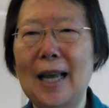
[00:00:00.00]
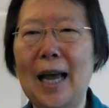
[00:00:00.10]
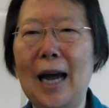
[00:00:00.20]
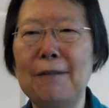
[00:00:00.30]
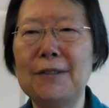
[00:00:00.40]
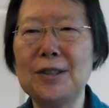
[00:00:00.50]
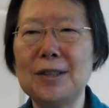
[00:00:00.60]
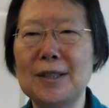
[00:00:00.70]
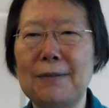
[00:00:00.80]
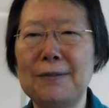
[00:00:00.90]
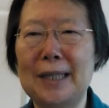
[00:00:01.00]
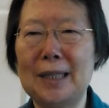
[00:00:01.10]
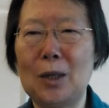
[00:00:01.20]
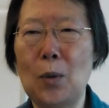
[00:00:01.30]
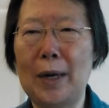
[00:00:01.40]
RFC
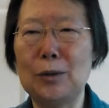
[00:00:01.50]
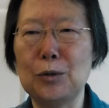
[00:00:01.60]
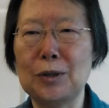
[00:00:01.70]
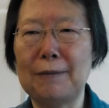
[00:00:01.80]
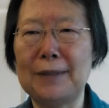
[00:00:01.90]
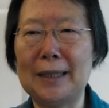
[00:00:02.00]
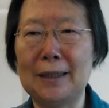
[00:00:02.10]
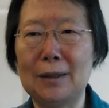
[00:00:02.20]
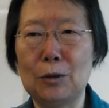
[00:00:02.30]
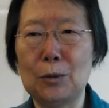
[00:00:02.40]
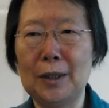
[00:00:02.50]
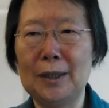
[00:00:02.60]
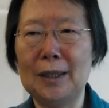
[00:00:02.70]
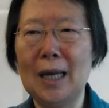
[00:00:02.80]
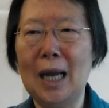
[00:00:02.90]
791 to
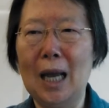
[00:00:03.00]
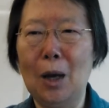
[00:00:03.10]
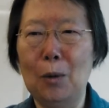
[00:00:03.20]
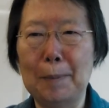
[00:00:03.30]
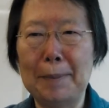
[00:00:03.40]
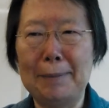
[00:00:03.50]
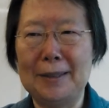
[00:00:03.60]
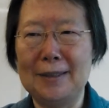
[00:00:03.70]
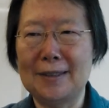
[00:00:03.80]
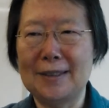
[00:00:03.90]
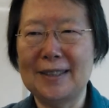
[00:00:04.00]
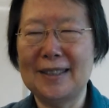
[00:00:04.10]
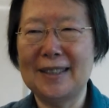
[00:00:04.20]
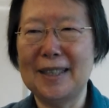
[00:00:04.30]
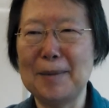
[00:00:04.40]
793, were published.
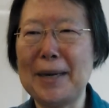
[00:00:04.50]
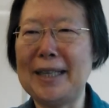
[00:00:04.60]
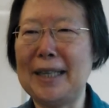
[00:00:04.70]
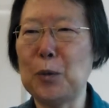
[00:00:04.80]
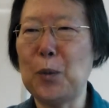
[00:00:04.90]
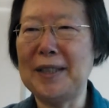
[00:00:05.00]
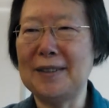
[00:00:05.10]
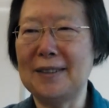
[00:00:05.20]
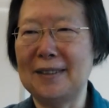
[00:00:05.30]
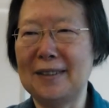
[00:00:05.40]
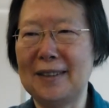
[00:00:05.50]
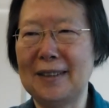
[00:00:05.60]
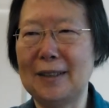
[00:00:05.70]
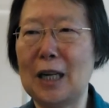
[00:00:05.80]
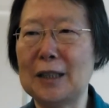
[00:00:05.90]
My advisor,
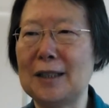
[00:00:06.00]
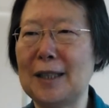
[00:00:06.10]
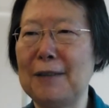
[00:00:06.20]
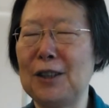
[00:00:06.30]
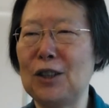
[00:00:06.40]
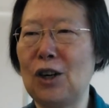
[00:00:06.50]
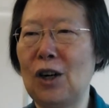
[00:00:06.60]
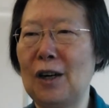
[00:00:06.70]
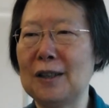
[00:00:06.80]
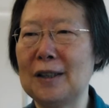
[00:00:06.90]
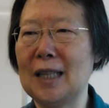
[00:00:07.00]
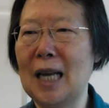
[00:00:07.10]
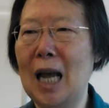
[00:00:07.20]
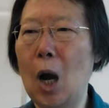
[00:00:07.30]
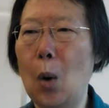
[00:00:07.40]
Dr. David Clark,
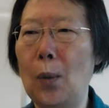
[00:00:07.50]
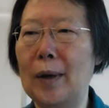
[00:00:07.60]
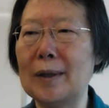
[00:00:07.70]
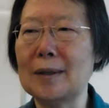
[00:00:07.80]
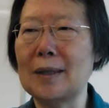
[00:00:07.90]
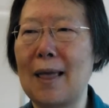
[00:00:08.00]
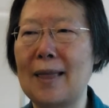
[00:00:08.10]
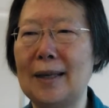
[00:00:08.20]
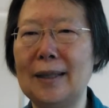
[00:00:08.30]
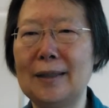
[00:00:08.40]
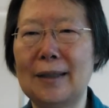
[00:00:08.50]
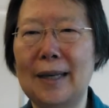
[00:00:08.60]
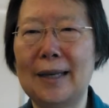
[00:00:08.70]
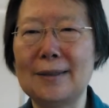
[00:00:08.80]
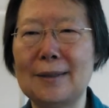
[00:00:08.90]
was the
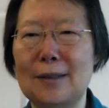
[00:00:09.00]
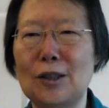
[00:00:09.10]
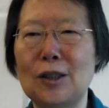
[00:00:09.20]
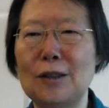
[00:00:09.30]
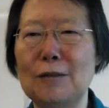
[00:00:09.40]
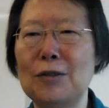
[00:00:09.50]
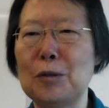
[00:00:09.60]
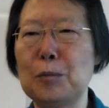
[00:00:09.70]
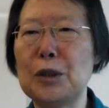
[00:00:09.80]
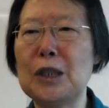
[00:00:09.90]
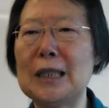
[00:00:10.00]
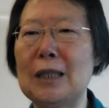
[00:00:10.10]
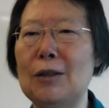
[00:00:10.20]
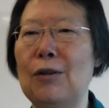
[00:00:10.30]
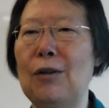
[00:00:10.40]
internet's chief
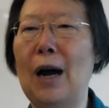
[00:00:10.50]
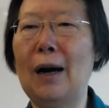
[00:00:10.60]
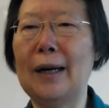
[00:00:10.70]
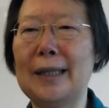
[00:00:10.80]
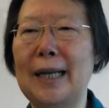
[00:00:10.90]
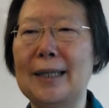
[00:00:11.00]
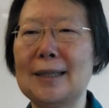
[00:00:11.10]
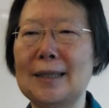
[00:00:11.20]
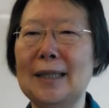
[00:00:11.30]
protocol architect